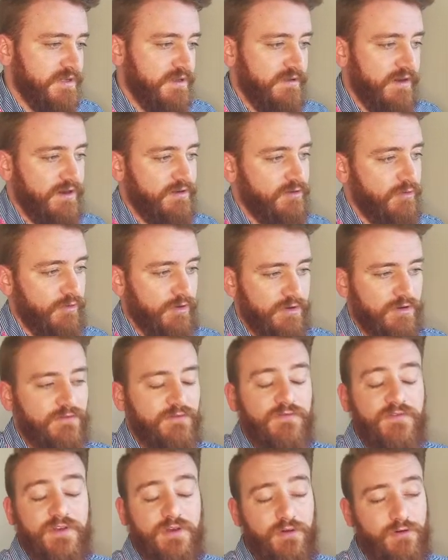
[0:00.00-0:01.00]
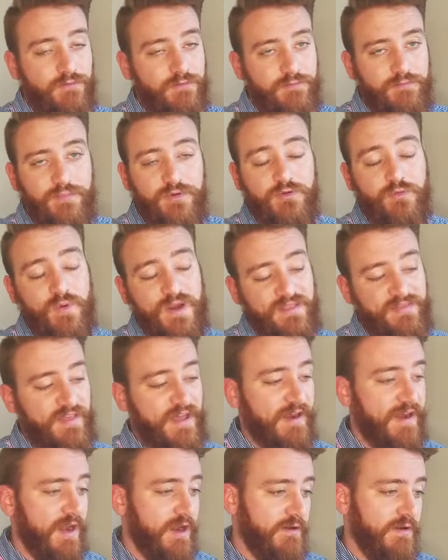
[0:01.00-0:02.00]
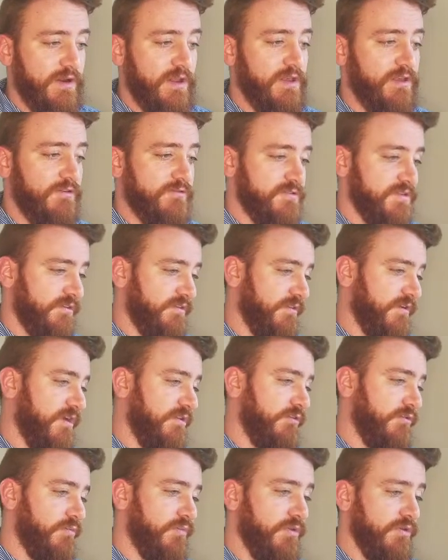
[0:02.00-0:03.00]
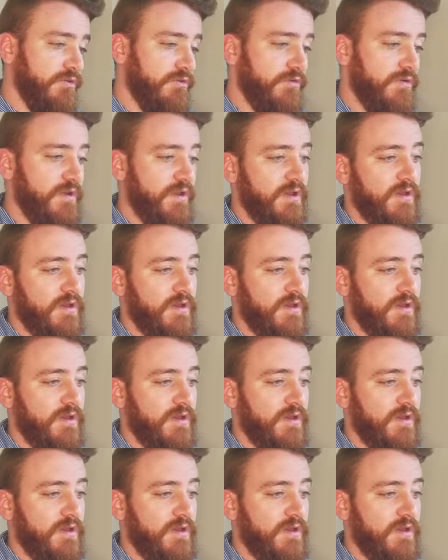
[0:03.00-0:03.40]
and I told it to fill between that area using the color blue.